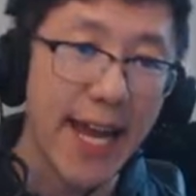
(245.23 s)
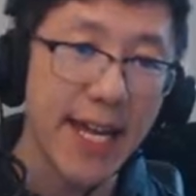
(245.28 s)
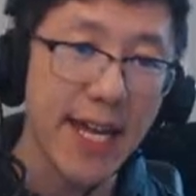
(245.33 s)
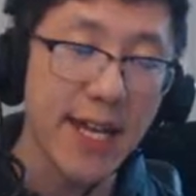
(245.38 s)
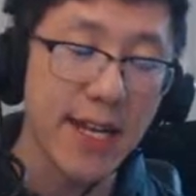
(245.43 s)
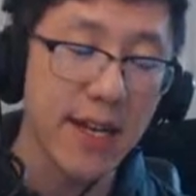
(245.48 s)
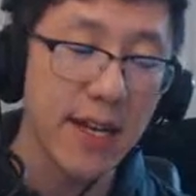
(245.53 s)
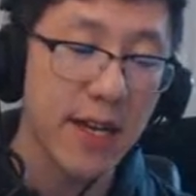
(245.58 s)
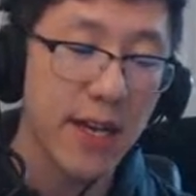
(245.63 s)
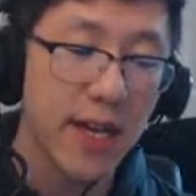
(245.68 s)

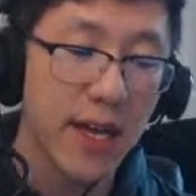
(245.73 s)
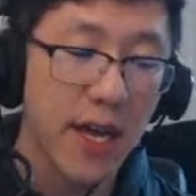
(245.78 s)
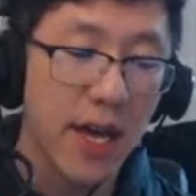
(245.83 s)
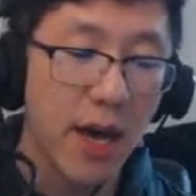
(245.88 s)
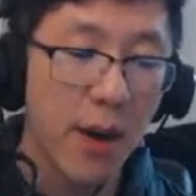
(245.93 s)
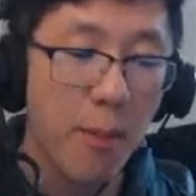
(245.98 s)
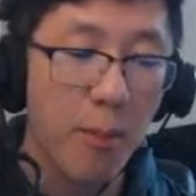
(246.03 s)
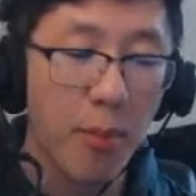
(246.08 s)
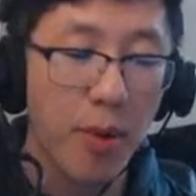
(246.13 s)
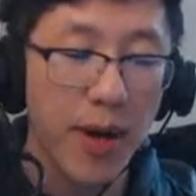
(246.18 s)
it,
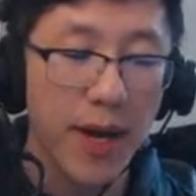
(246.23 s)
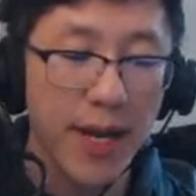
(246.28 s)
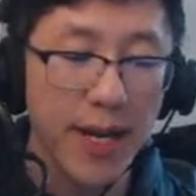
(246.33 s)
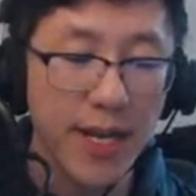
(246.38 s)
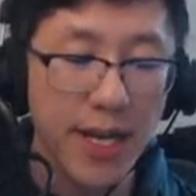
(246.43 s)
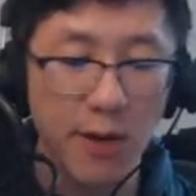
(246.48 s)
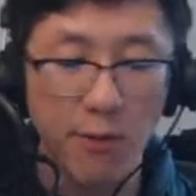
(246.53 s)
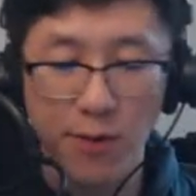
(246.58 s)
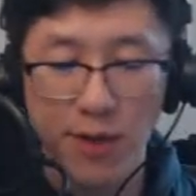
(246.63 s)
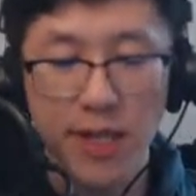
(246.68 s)
but
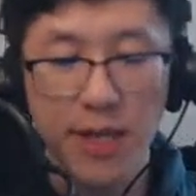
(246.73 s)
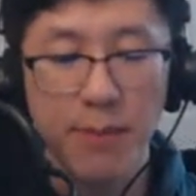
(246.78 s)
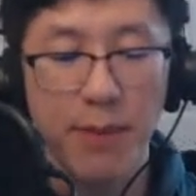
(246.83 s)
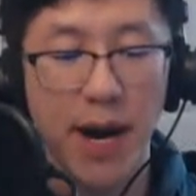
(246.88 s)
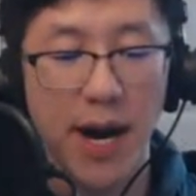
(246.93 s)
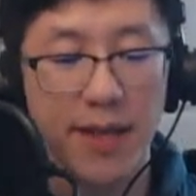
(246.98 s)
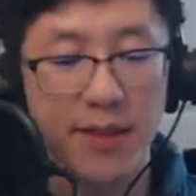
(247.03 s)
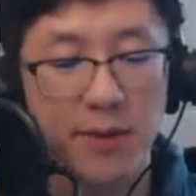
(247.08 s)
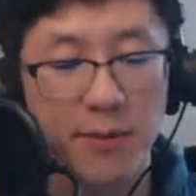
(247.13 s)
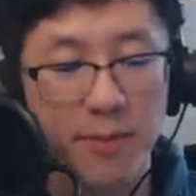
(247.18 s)
it really
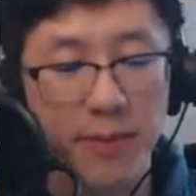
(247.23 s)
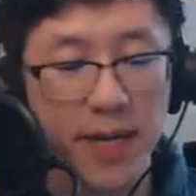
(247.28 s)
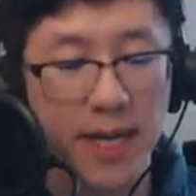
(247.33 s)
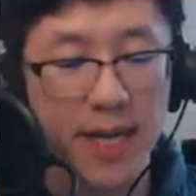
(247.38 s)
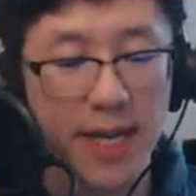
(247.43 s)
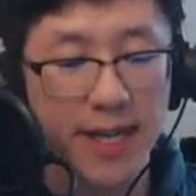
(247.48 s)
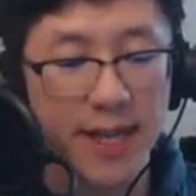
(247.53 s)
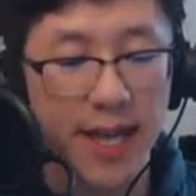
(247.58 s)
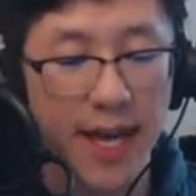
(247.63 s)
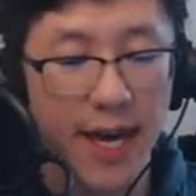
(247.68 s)
bothered
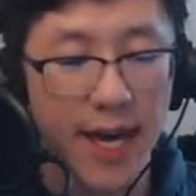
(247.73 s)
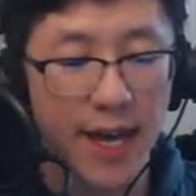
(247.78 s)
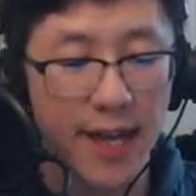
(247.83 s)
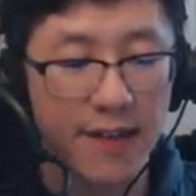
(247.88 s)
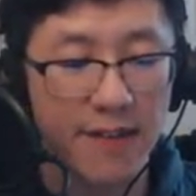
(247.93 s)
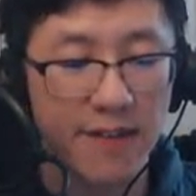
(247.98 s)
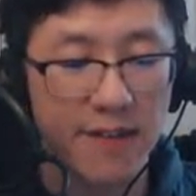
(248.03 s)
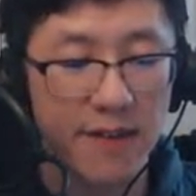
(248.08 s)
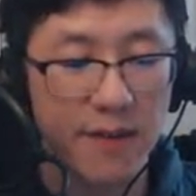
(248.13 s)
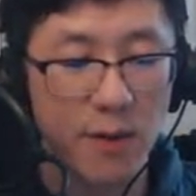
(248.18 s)
me
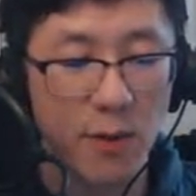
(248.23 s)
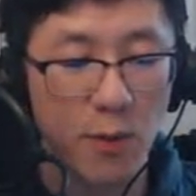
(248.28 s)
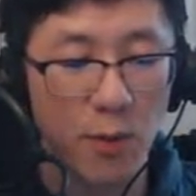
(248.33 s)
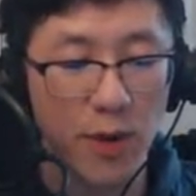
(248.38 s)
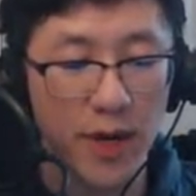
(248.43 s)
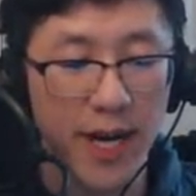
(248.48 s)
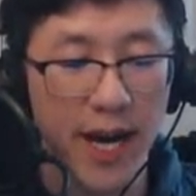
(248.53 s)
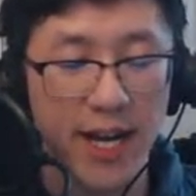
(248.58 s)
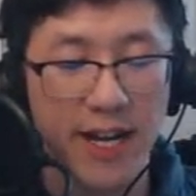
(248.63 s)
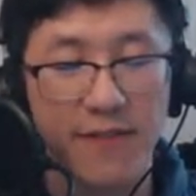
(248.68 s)
that
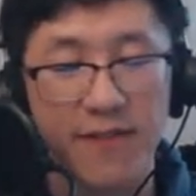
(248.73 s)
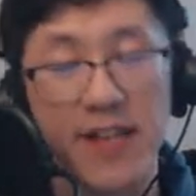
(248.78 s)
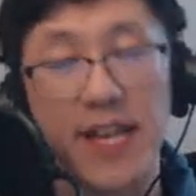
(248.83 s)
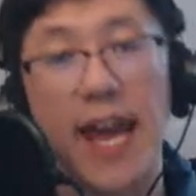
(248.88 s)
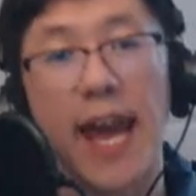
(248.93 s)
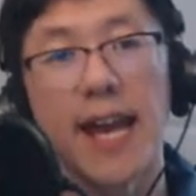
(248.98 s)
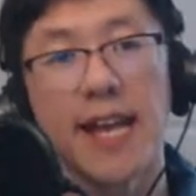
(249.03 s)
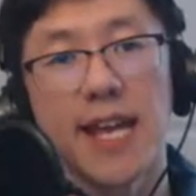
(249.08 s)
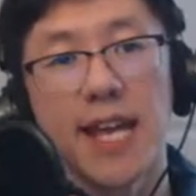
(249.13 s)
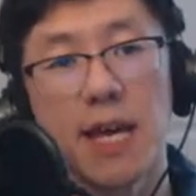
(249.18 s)
we're kind of
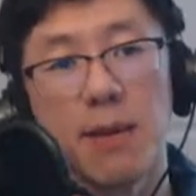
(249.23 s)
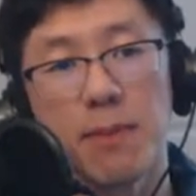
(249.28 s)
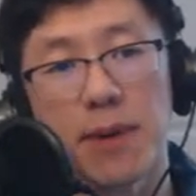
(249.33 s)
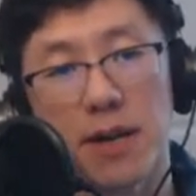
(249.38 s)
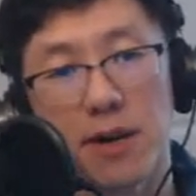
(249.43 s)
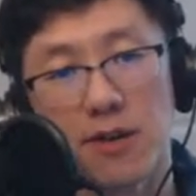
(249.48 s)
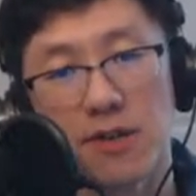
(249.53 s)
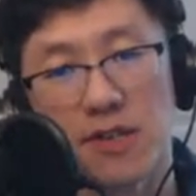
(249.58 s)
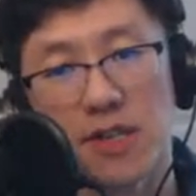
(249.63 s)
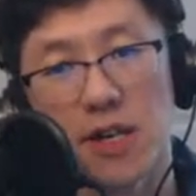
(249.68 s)
gatekeeping
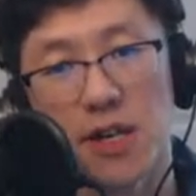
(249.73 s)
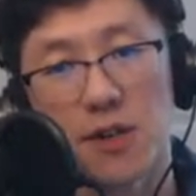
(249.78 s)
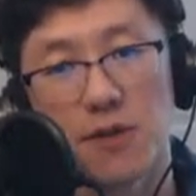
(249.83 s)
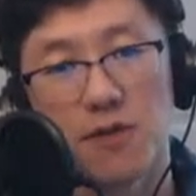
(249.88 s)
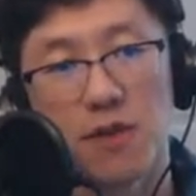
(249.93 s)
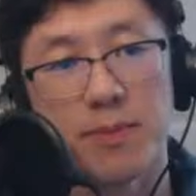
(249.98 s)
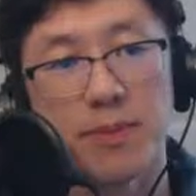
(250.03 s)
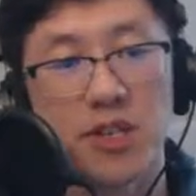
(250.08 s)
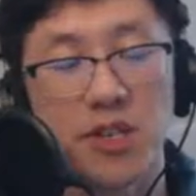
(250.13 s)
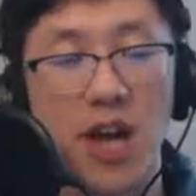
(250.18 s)
ourselves
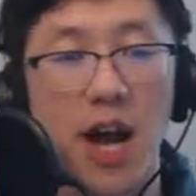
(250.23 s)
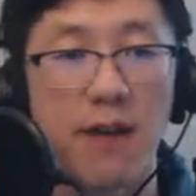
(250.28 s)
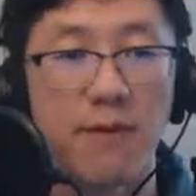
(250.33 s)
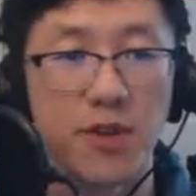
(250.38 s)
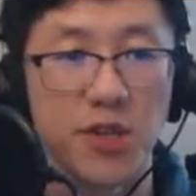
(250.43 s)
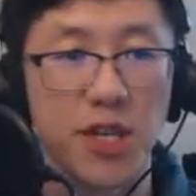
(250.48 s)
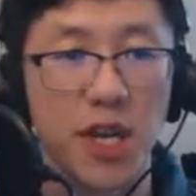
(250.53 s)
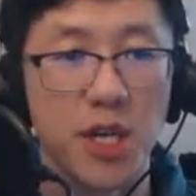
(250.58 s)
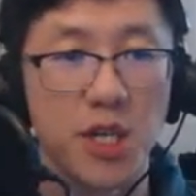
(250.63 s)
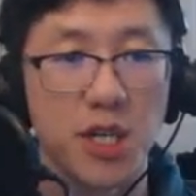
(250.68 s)
from this
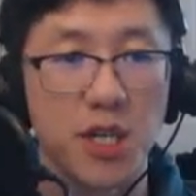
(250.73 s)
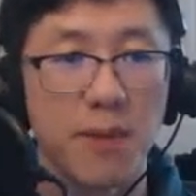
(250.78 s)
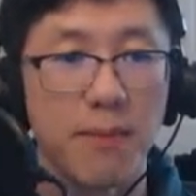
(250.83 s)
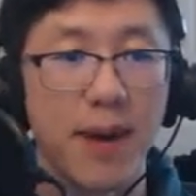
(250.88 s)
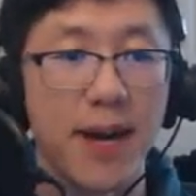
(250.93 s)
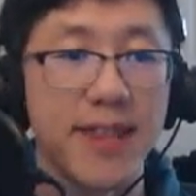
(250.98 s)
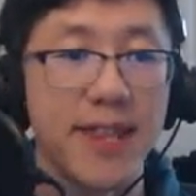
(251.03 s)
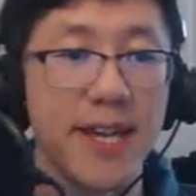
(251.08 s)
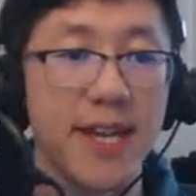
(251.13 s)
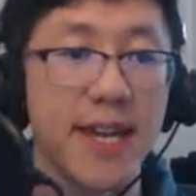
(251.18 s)
conversation
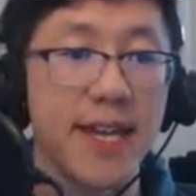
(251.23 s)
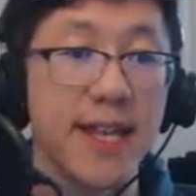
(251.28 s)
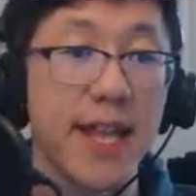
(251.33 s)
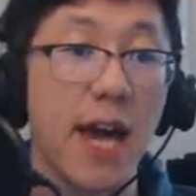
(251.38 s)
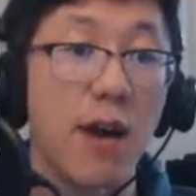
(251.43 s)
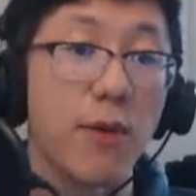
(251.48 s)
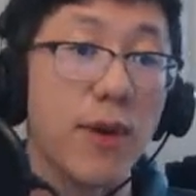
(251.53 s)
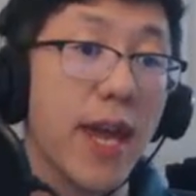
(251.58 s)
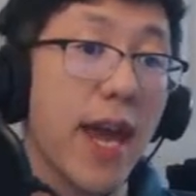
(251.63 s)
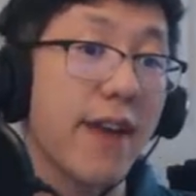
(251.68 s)
by thinking
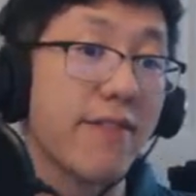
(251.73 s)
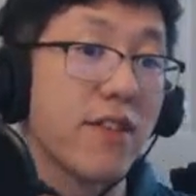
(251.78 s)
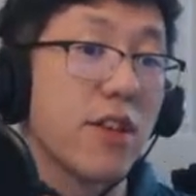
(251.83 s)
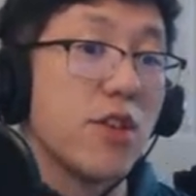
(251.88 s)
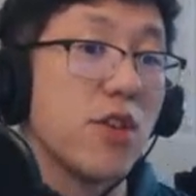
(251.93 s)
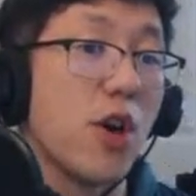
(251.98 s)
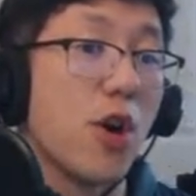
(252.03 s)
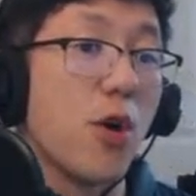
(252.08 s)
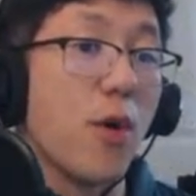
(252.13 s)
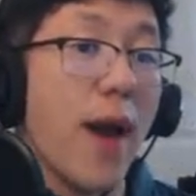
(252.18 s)
that we have to
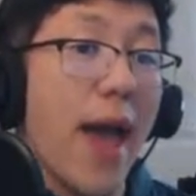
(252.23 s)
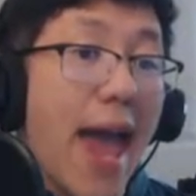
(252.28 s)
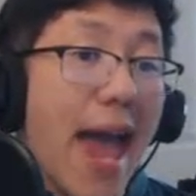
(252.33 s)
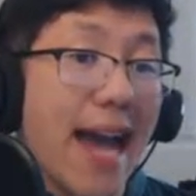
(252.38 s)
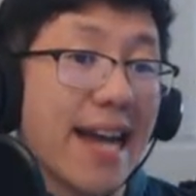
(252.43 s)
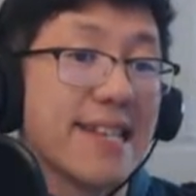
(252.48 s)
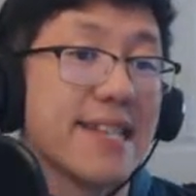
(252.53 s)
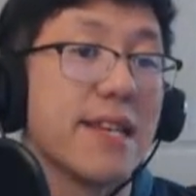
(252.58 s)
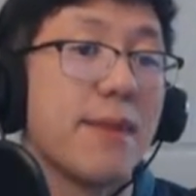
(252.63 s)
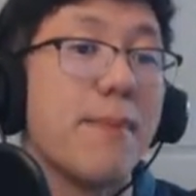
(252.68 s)
know
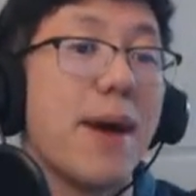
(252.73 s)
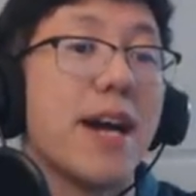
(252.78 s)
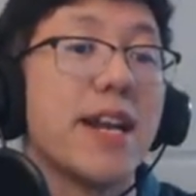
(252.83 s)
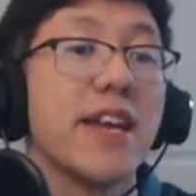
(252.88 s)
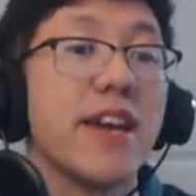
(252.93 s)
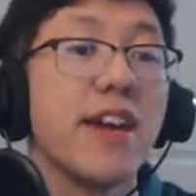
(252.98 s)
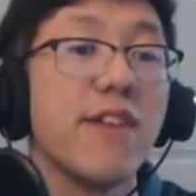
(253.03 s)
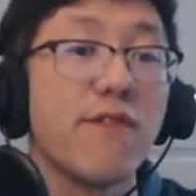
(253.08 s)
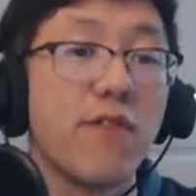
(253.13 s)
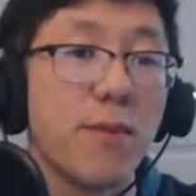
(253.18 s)
X amount
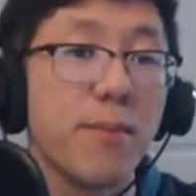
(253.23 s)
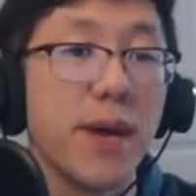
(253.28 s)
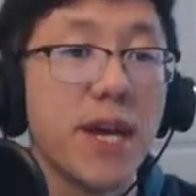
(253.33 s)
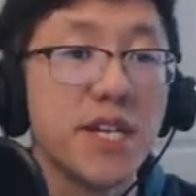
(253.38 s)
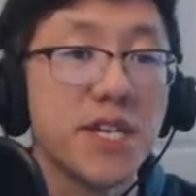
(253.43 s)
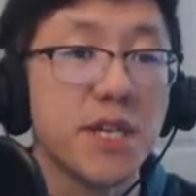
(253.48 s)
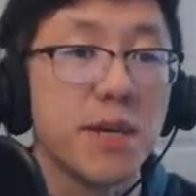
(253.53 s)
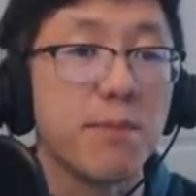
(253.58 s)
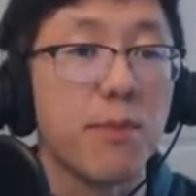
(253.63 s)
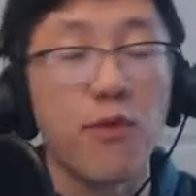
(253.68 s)
of
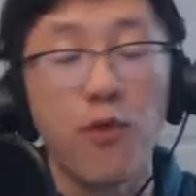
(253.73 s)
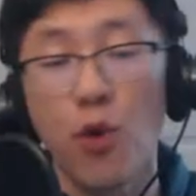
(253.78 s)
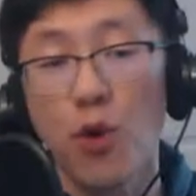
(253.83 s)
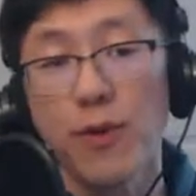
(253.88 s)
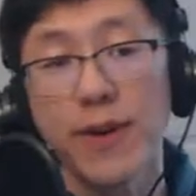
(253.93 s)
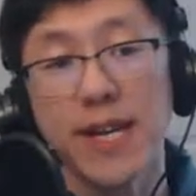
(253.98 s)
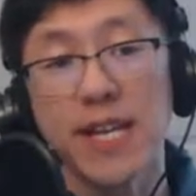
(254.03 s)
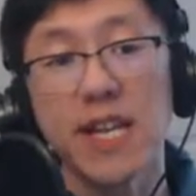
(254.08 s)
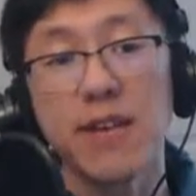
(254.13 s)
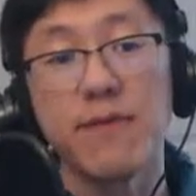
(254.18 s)
information before
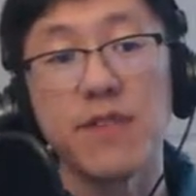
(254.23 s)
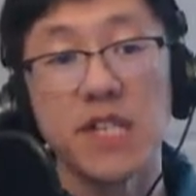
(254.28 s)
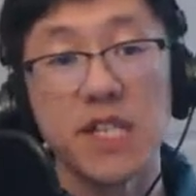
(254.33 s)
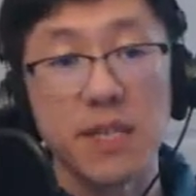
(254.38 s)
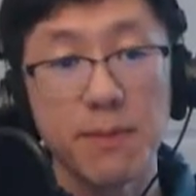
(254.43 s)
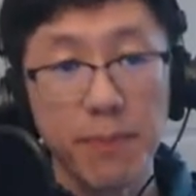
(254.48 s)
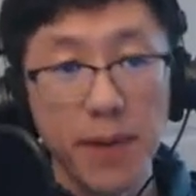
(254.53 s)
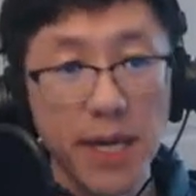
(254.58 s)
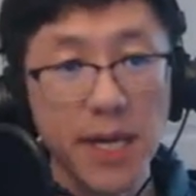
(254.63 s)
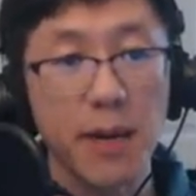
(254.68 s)
we can even
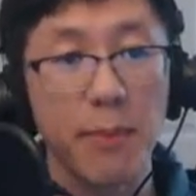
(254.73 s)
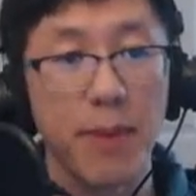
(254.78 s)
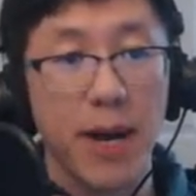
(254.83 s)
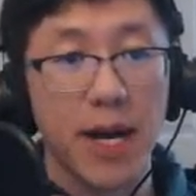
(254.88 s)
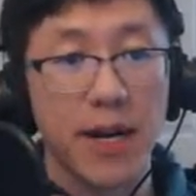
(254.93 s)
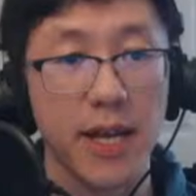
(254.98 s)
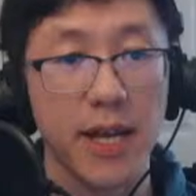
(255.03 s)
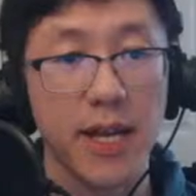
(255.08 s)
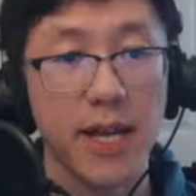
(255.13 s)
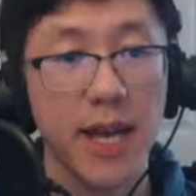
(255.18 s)
speak
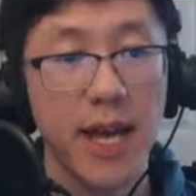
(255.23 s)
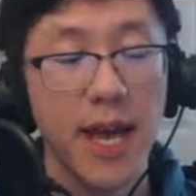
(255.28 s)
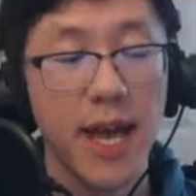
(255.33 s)
about it.